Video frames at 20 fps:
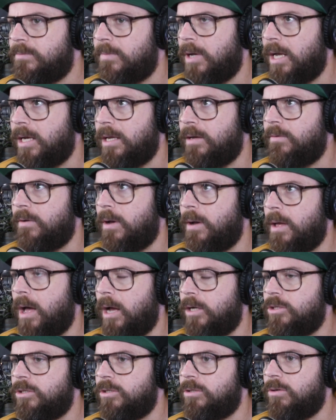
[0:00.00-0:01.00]
I
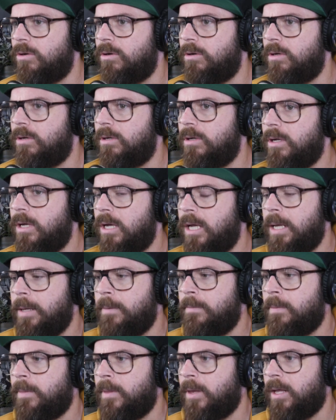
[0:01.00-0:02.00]
just thought...
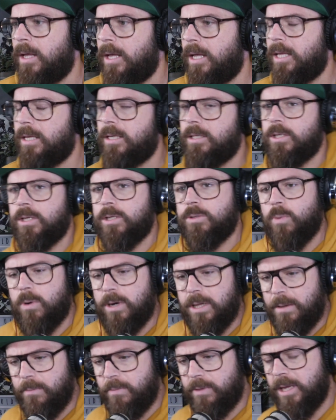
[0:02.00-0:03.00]
It's one
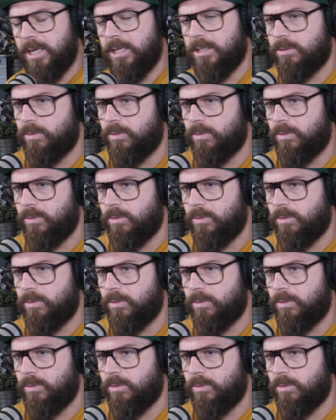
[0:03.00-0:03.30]
of them things...